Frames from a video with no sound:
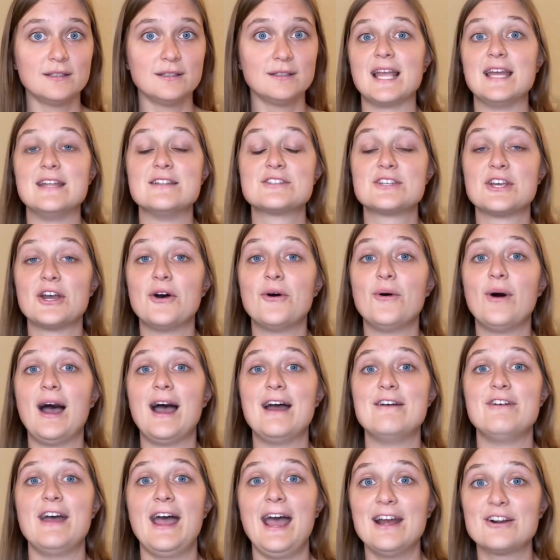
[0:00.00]
And so
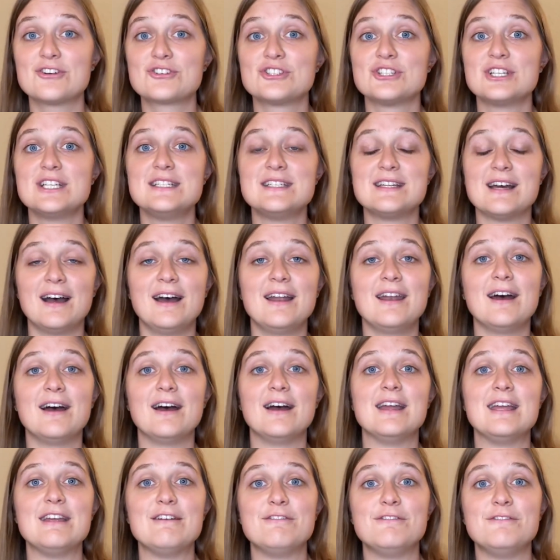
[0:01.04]
I've actually done
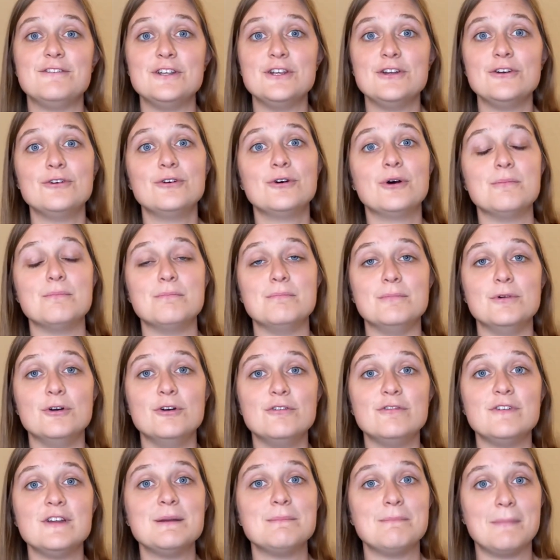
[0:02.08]
a few
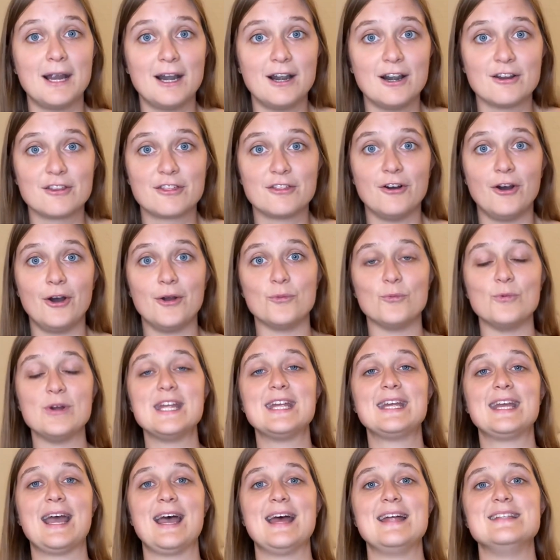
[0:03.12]
movie marathon
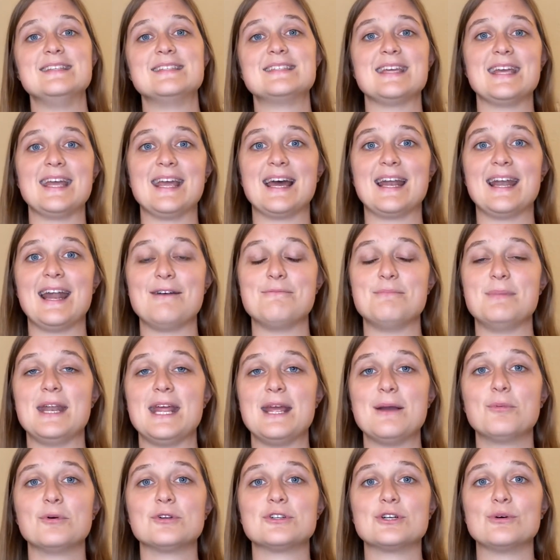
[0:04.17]
weekends, and I've been
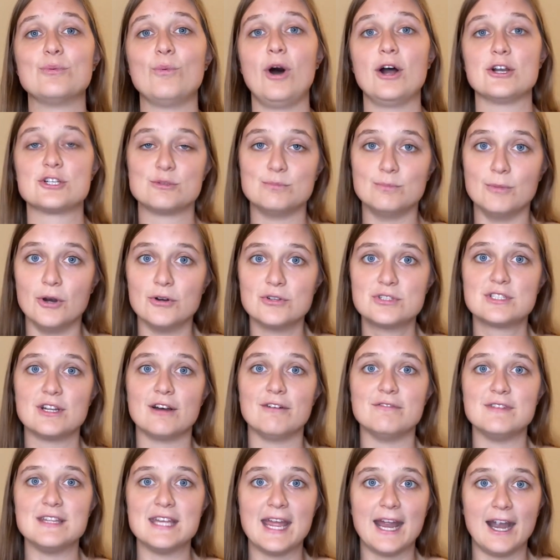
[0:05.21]
able to watch most
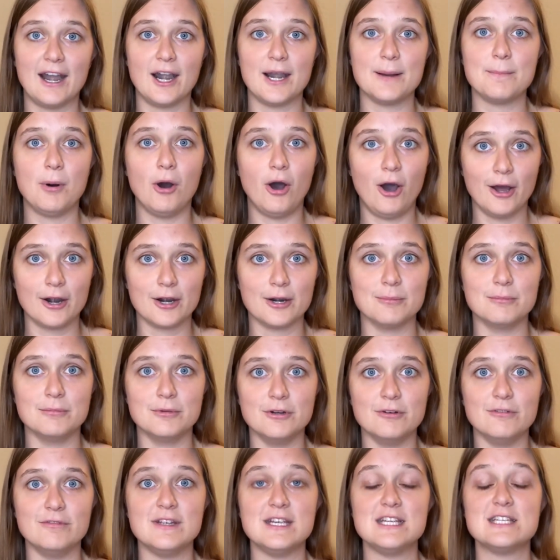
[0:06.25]
of the Harry Potter
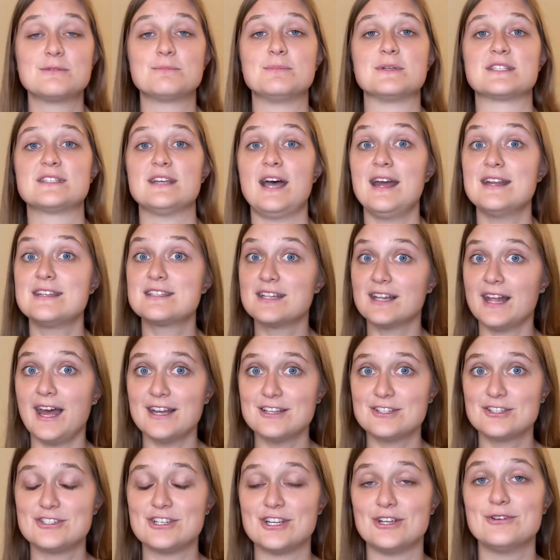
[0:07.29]
movies besides the
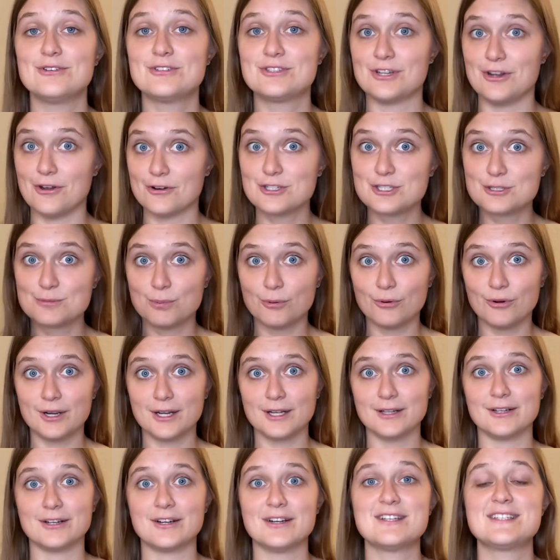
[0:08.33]
last two, so no
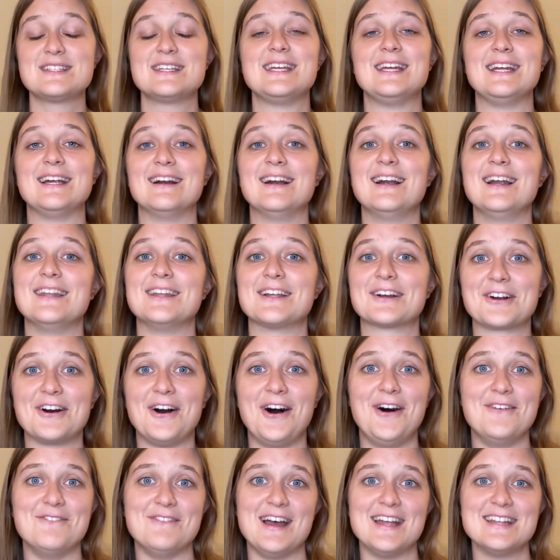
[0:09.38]
spoilers here in the
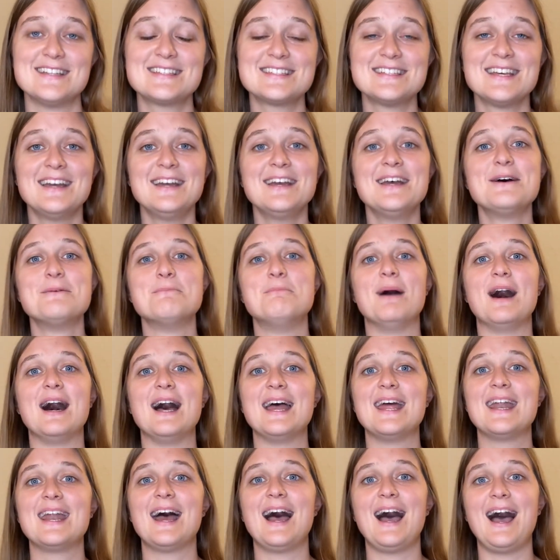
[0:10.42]
comments,
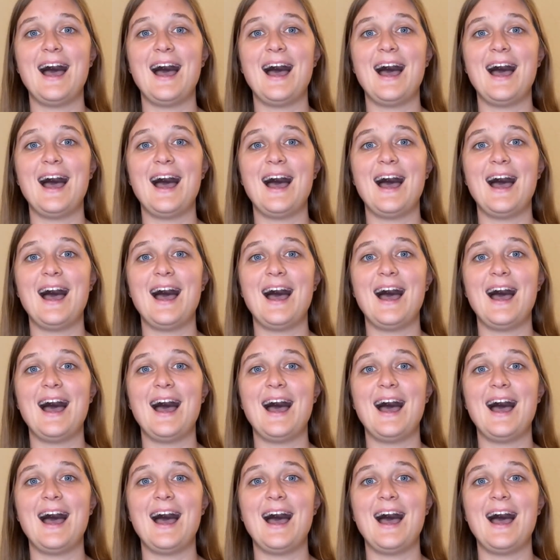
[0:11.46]
but